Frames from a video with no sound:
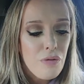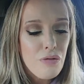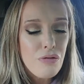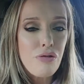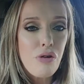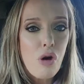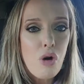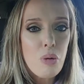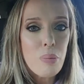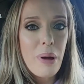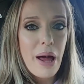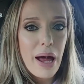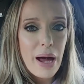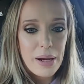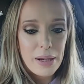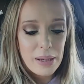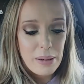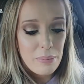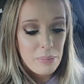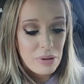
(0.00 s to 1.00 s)
faux
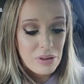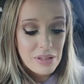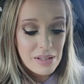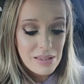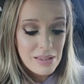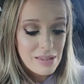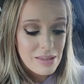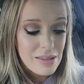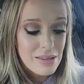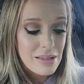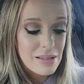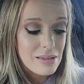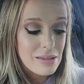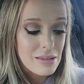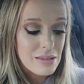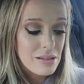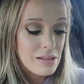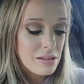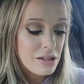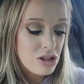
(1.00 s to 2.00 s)
patty. But this is
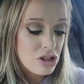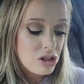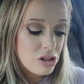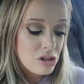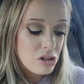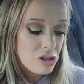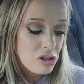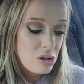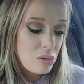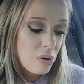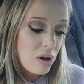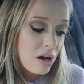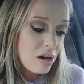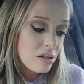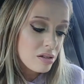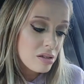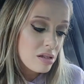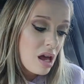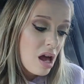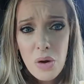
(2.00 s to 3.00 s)
delicious, you
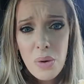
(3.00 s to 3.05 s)
guys.